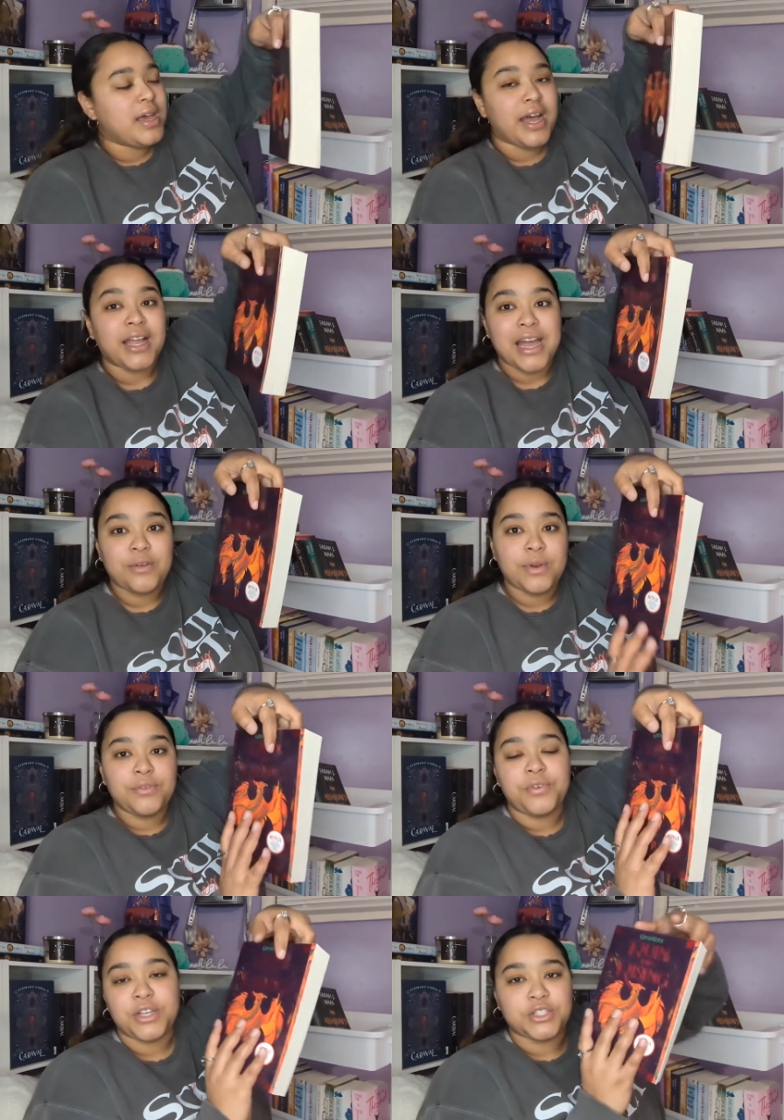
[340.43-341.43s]
I kind of want
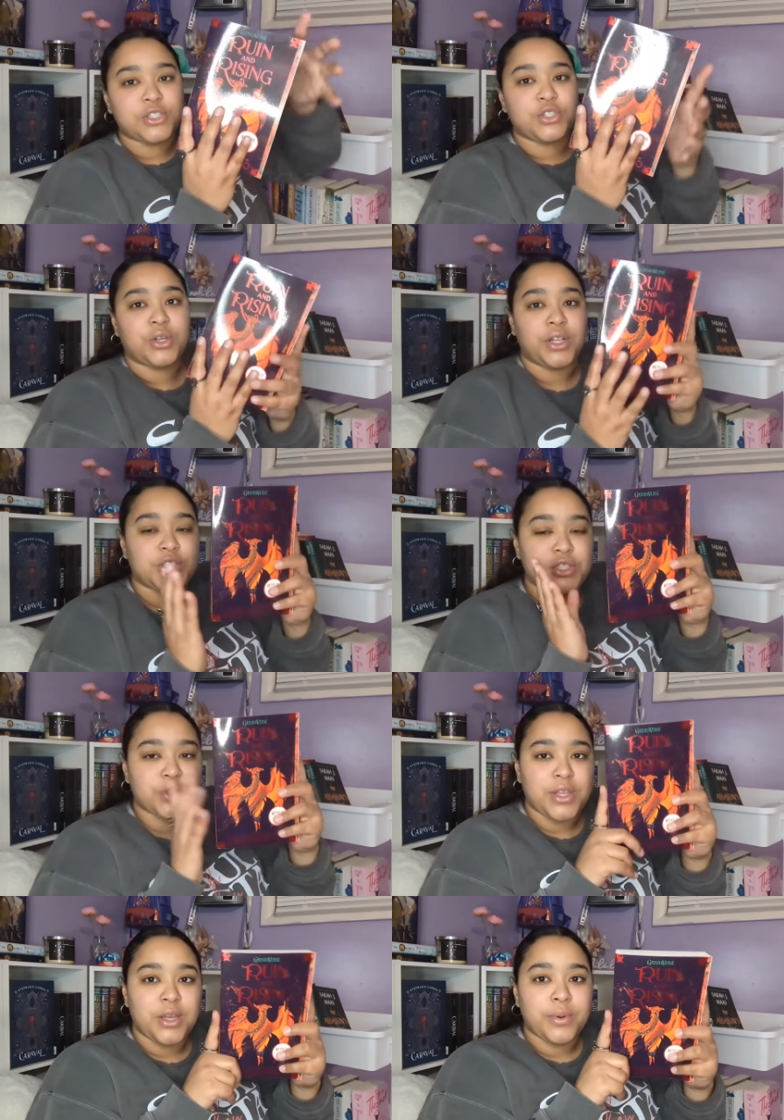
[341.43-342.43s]
to finish this trilogy,
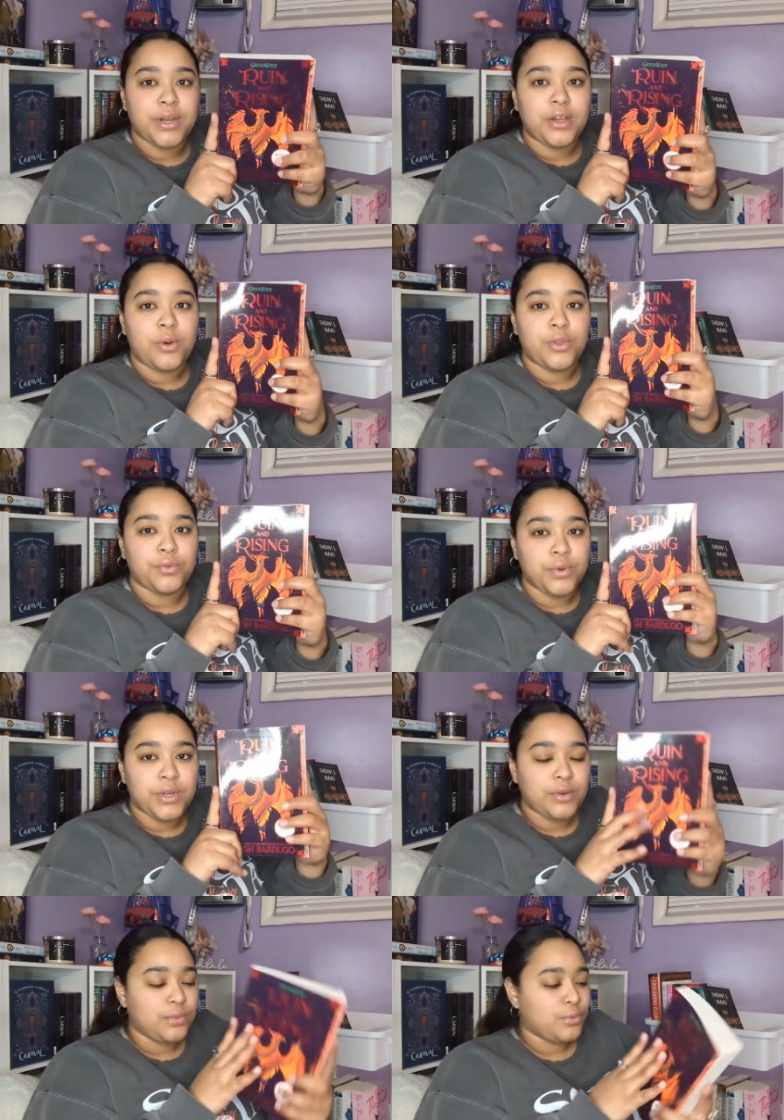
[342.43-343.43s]
so I think we're going to go with Ruin
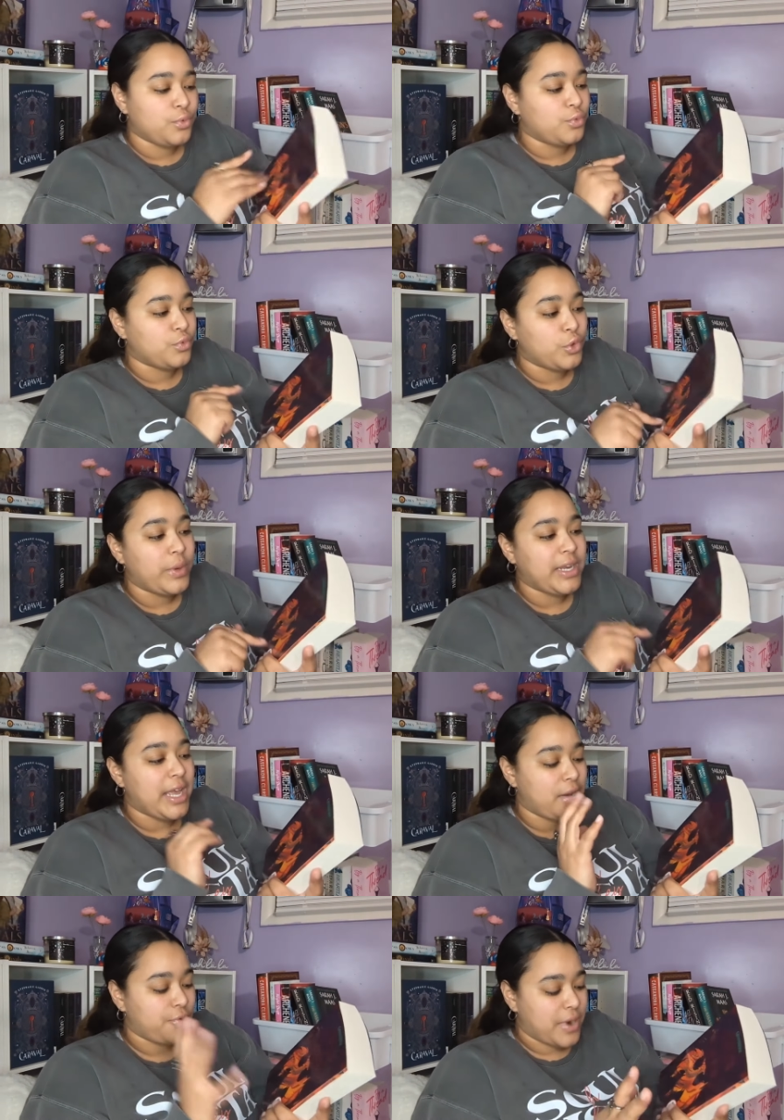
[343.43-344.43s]
and Ruin
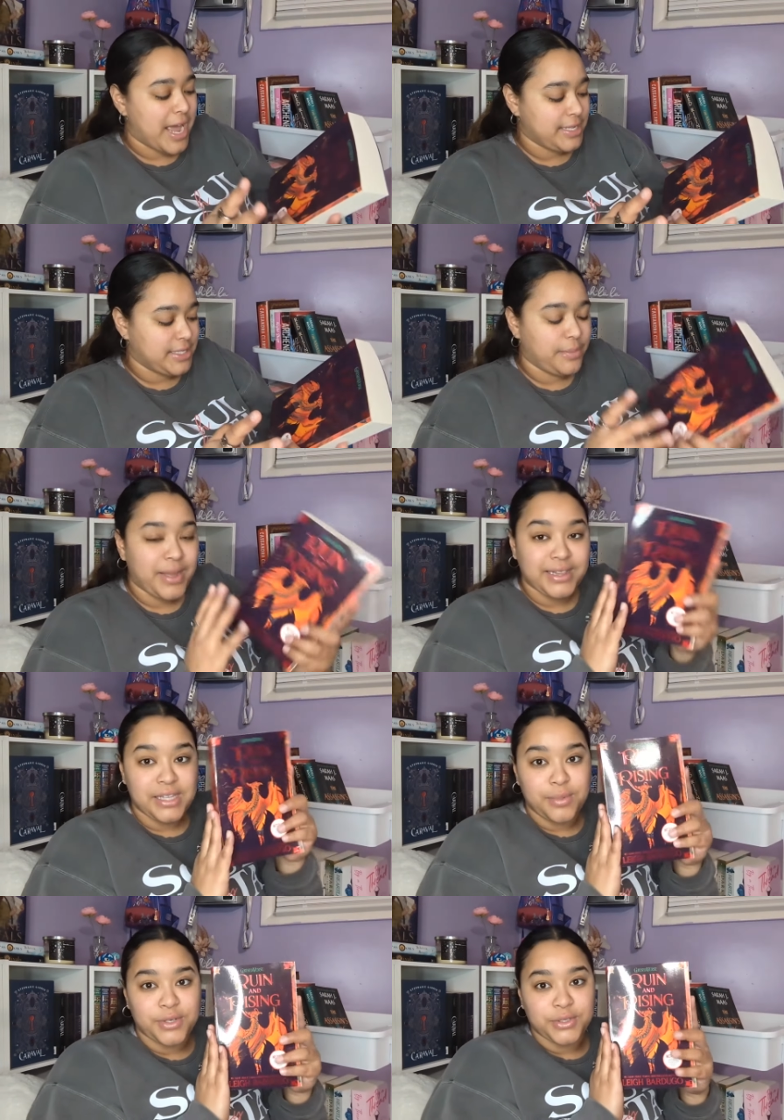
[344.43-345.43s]
and Rising by
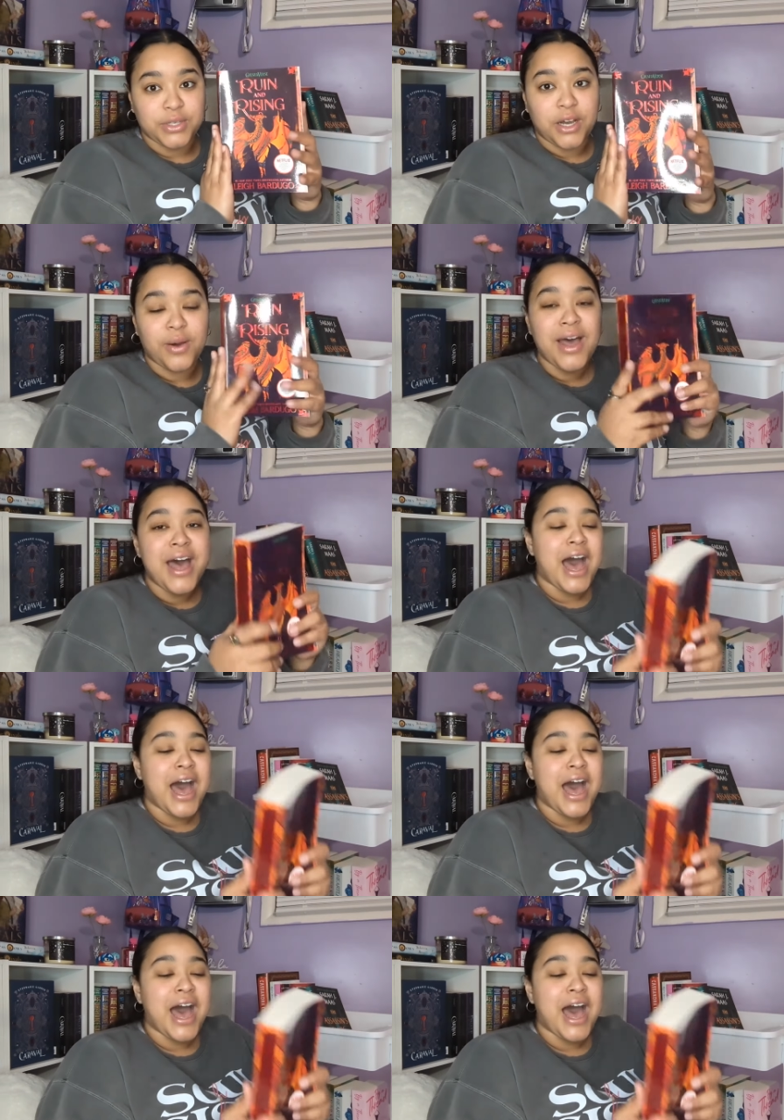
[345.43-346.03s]
Leigh Bardugo.